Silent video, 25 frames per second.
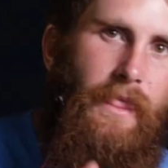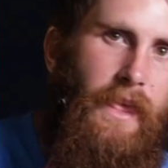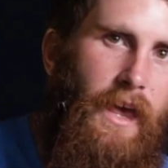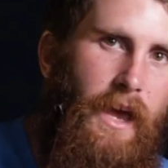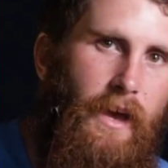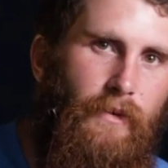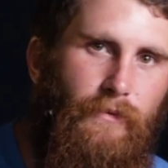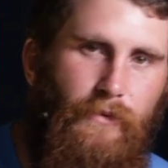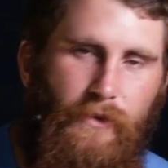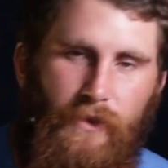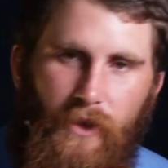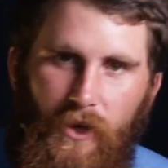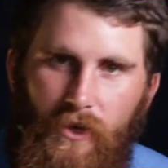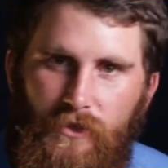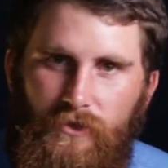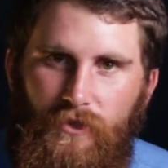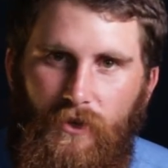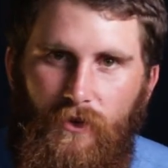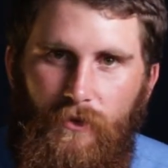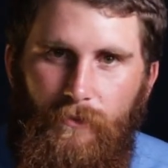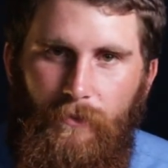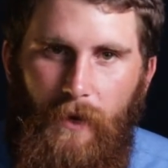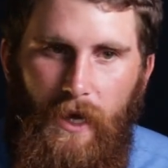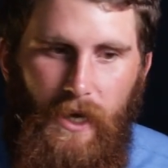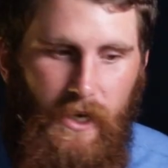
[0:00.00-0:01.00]
And for those of
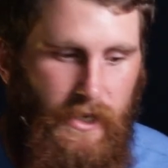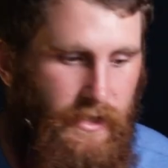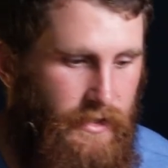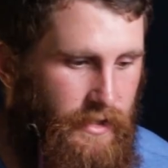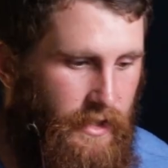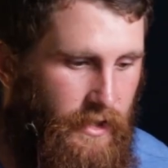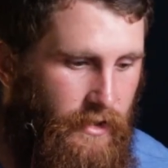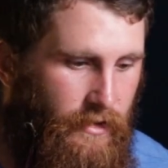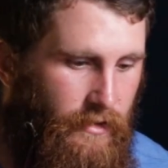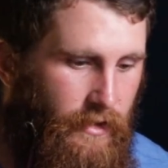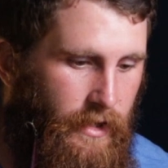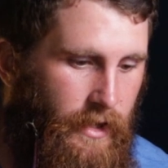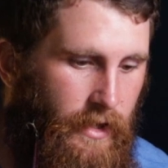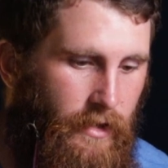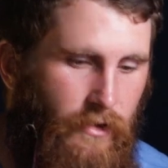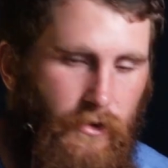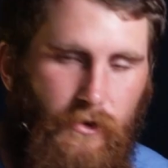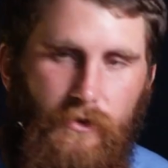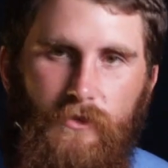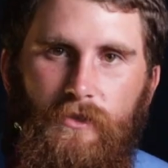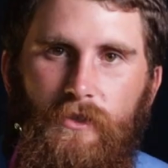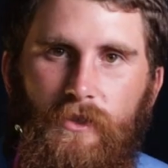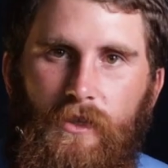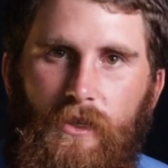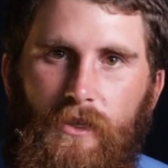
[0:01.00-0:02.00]
you buggers that are already
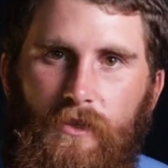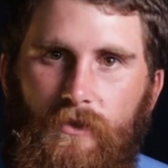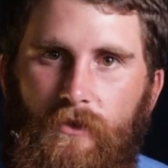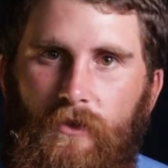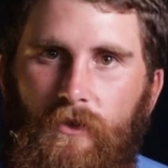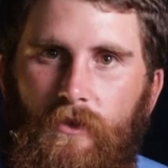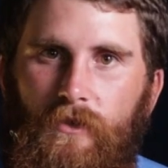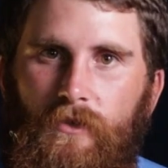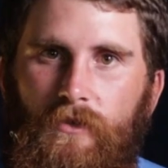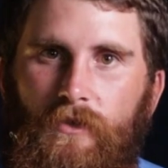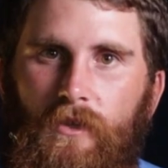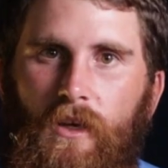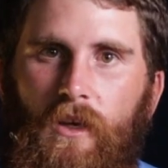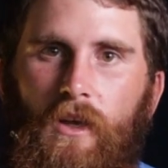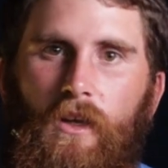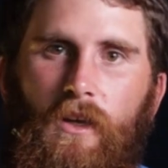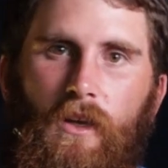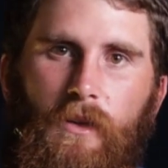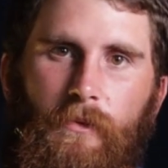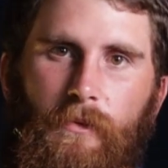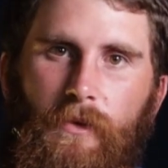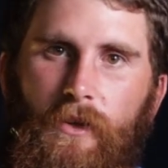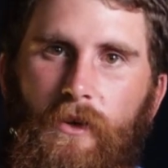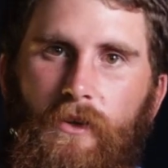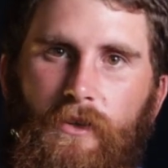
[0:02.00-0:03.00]
using these lures,
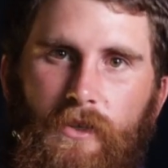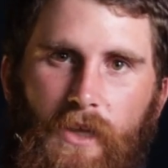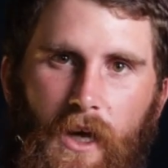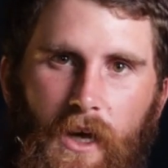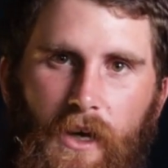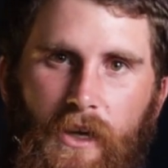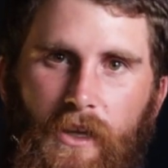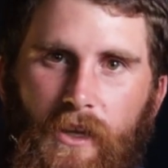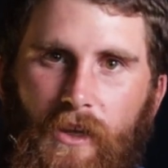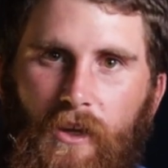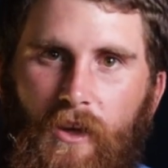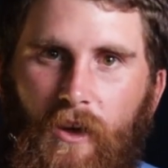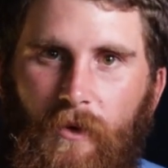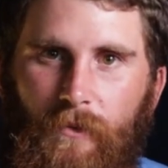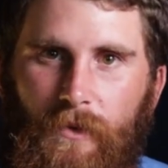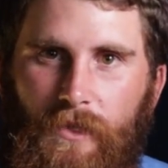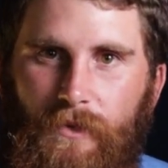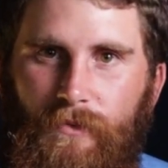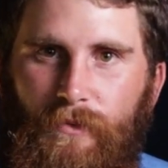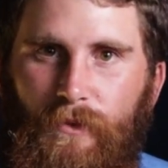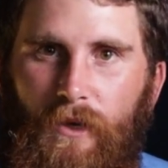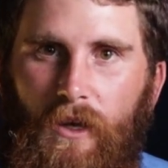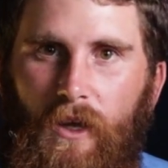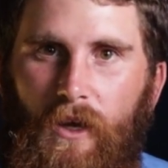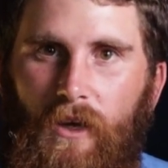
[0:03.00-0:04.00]
let me know down in the comments
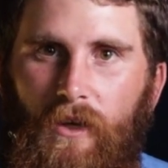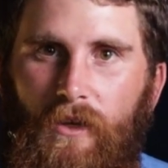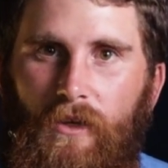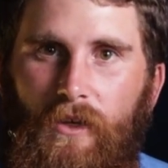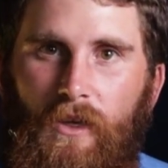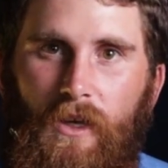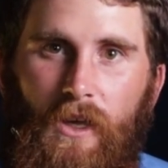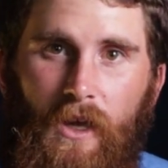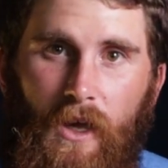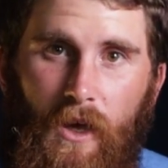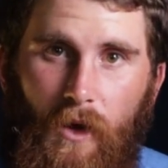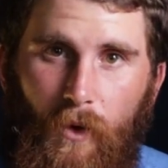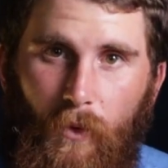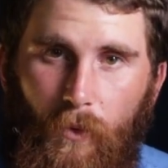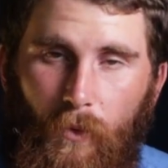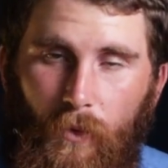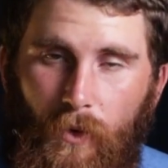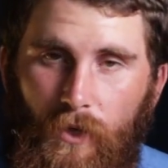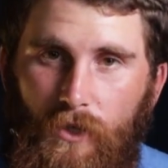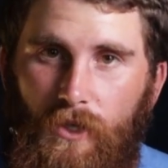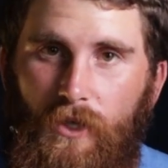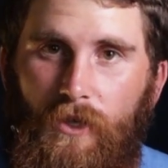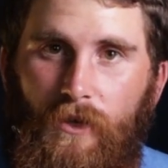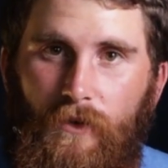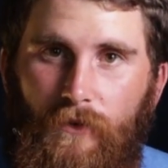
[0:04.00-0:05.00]
below
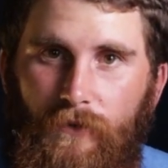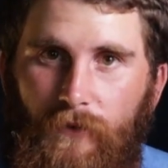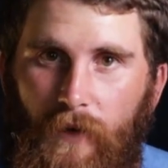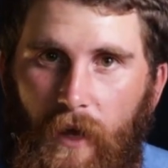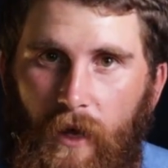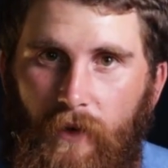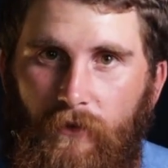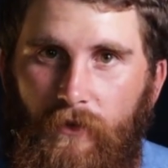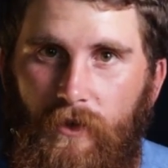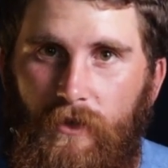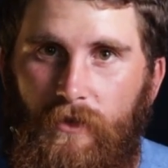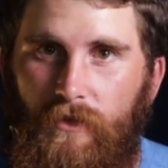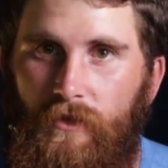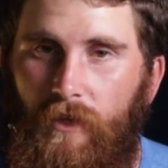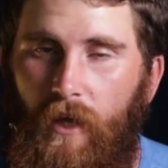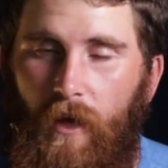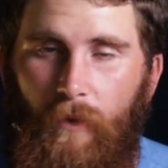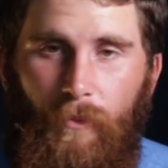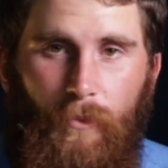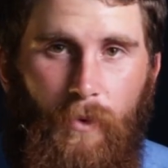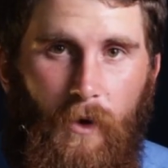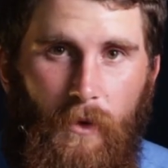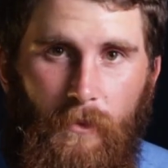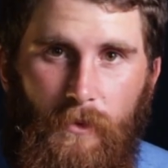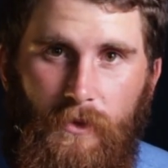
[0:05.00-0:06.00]
which are your favorites. I
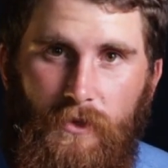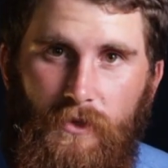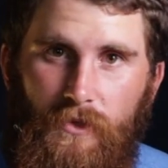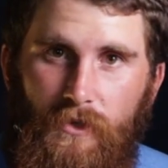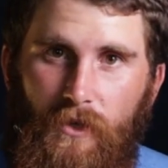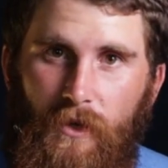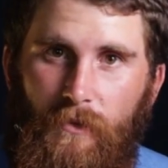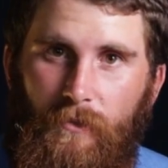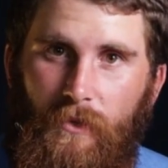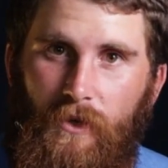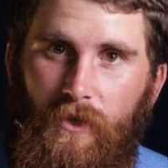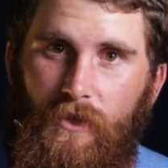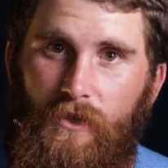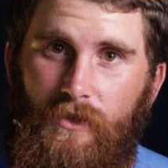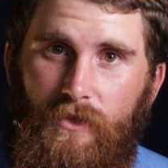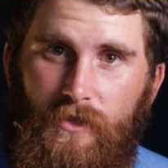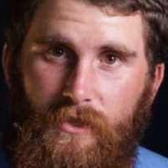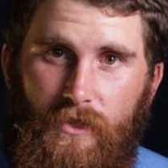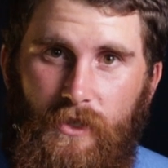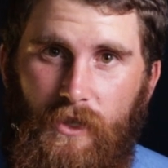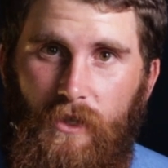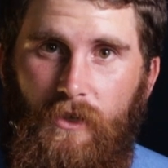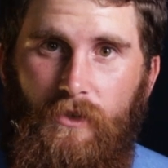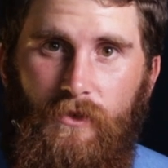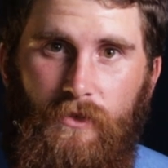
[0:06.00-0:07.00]
promise you I'm not going to
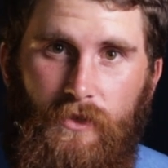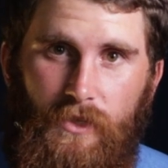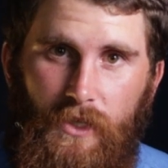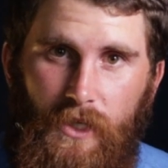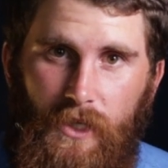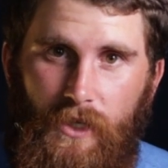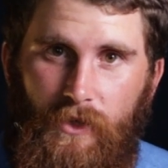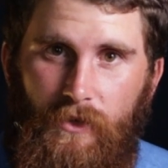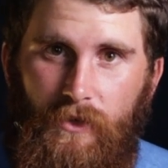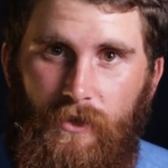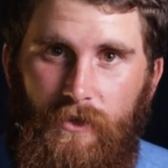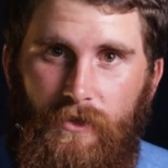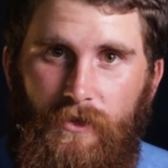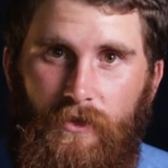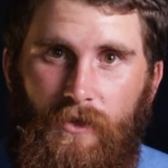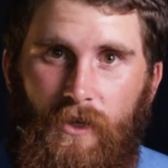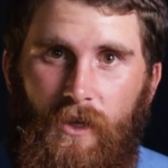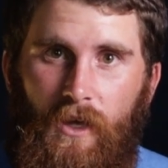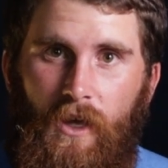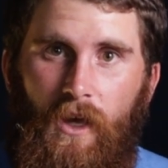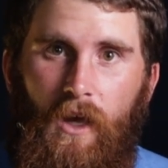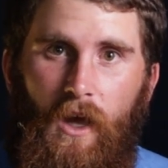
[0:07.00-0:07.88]
steal your secrets.